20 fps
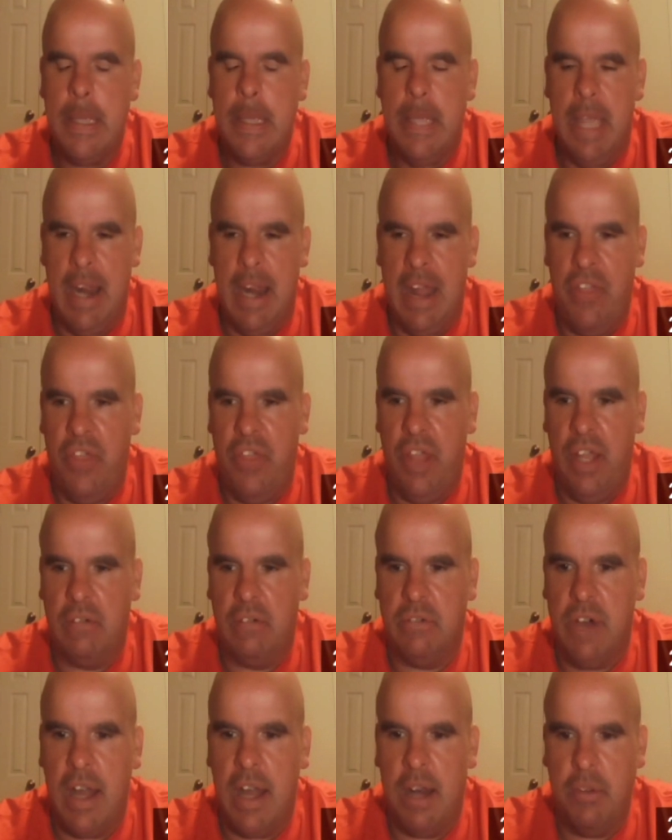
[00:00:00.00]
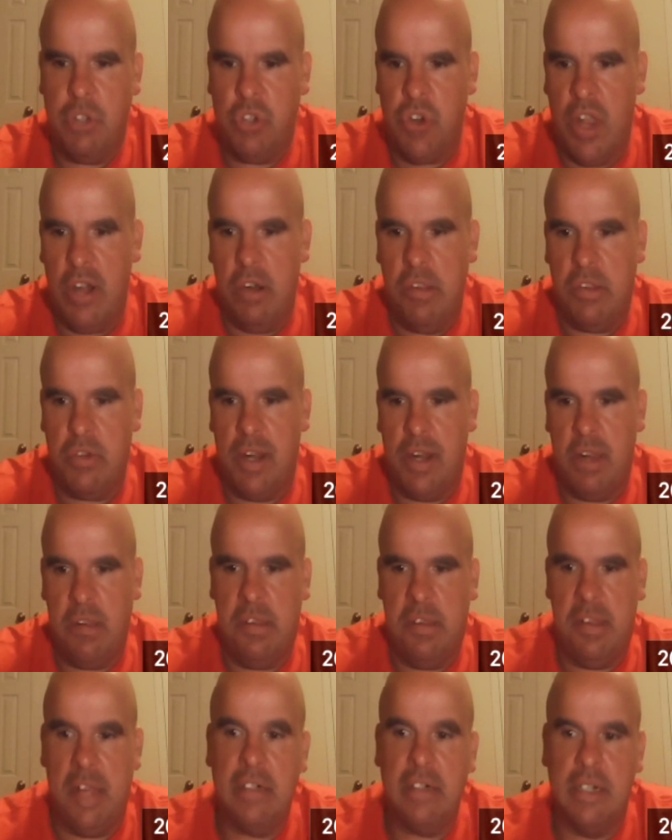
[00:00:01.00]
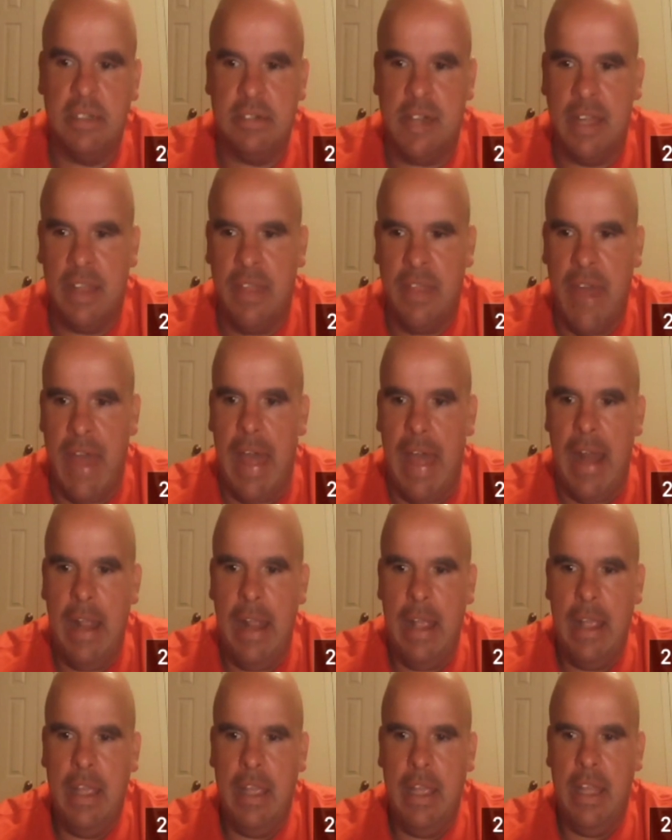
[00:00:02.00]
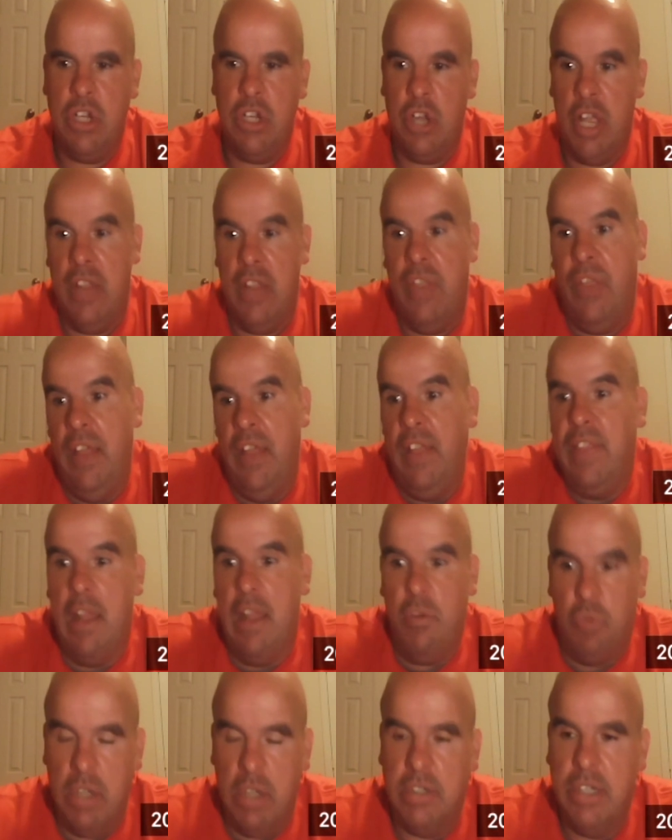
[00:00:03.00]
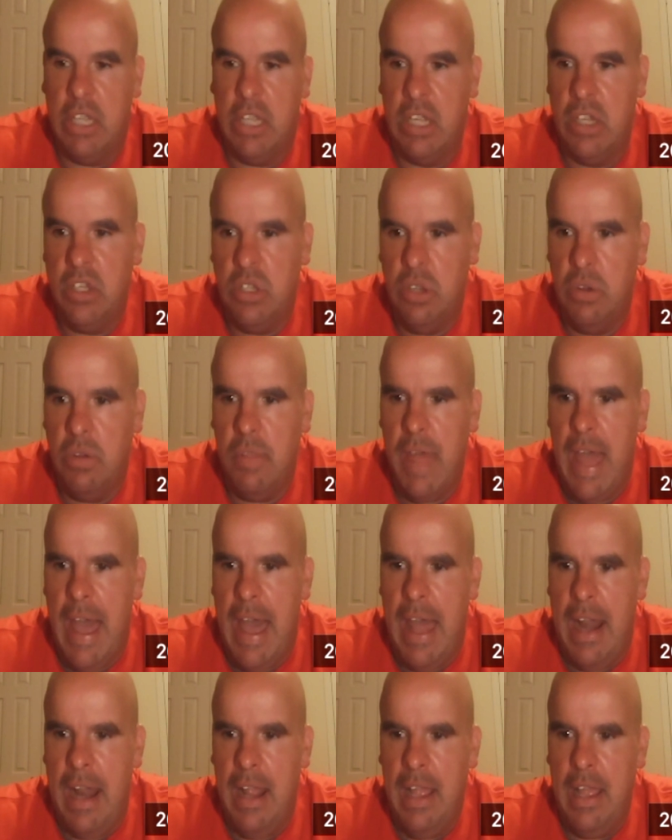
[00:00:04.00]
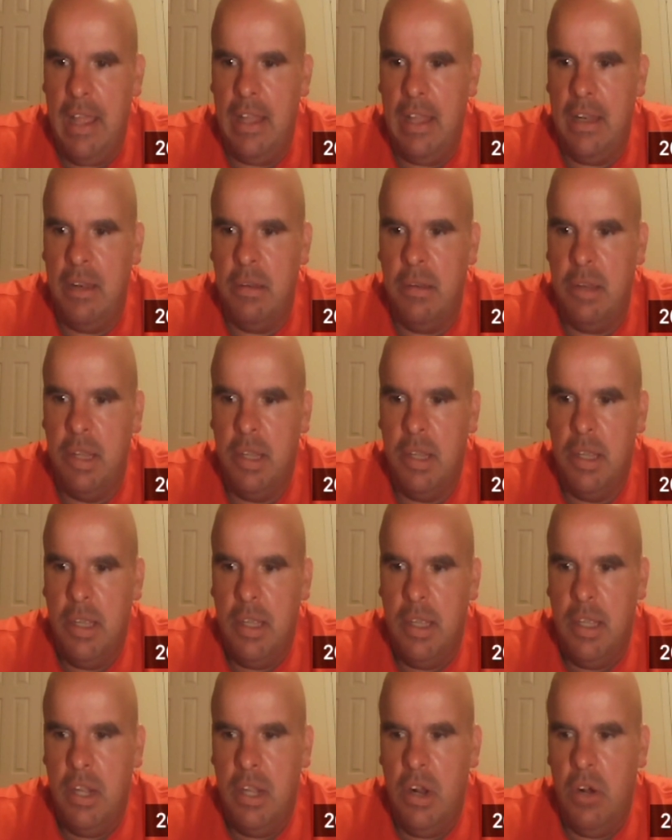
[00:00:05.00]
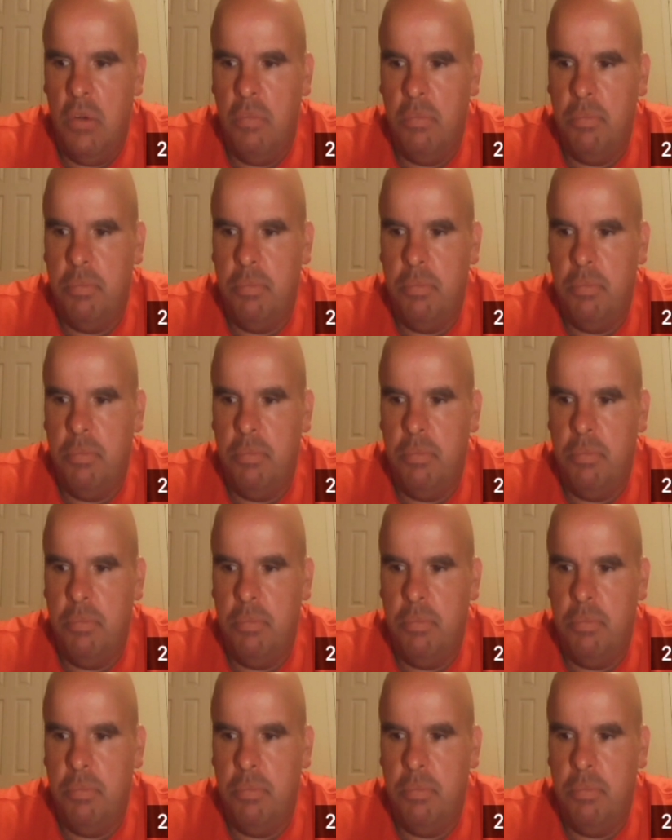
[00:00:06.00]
And I think a lot of trainers try to sell it like that and think they really can do that. And, you know,